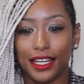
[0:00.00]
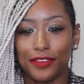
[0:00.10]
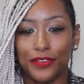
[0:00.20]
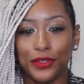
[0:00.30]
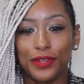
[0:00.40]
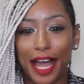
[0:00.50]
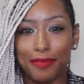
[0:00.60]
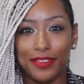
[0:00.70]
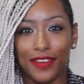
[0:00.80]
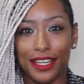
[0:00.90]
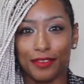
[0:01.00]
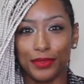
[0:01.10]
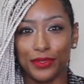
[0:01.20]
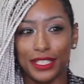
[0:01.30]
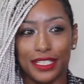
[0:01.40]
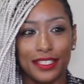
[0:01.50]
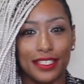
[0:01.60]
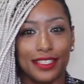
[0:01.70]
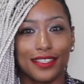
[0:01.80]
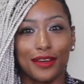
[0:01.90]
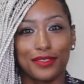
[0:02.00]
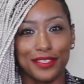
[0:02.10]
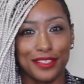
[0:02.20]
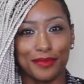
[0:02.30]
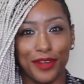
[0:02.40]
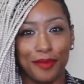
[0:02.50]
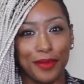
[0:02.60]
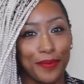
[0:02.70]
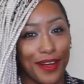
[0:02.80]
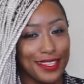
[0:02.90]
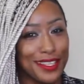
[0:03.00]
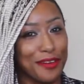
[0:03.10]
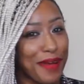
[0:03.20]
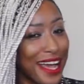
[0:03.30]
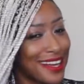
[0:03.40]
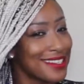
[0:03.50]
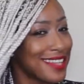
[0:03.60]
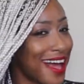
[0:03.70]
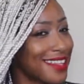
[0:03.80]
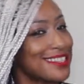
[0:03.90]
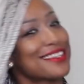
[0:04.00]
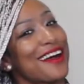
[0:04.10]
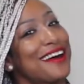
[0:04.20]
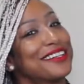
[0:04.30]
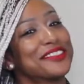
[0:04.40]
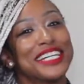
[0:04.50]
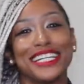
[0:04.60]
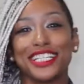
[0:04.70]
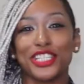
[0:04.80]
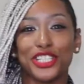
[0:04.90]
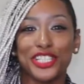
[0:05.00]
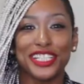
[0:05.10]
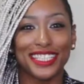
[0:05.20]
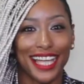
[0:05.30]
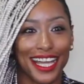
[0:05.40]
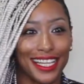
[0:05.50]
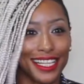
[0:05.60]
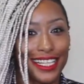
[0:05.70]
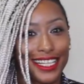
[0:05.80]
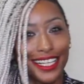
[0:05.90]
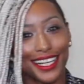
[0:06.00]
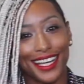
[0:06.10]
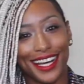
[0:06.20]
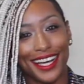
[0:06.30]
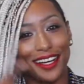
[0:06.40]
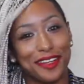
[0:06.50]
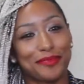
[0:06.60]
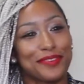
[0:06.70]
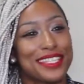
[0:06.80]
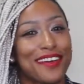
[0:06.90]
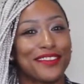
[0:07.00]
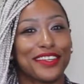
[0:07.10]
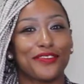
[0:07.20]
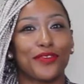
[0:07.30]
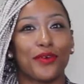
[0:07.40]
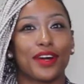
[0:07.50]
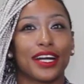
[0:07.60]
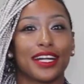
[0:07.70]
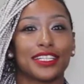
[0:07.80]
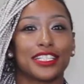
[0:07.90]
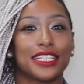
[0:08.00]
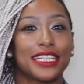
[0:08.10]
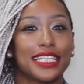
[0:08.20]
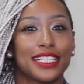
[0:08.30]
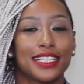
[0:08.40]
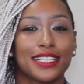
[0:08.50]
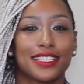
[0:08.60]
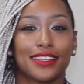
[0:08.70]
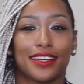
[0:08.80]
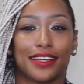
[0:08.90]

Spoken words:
a few captivating beauties, and those are some great people. Also, my hairstylist, y'all, Suge Lady, 74. She is